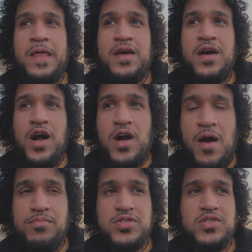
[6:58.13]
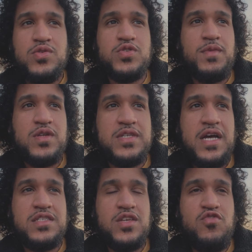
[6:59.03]
accomplishing those small tasks
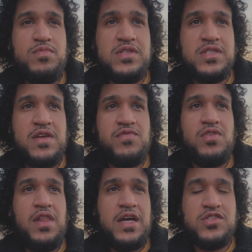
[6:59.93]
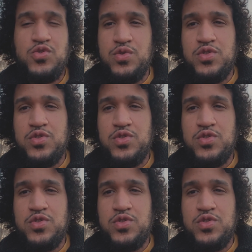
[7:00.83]
that you've been saying for the last two to three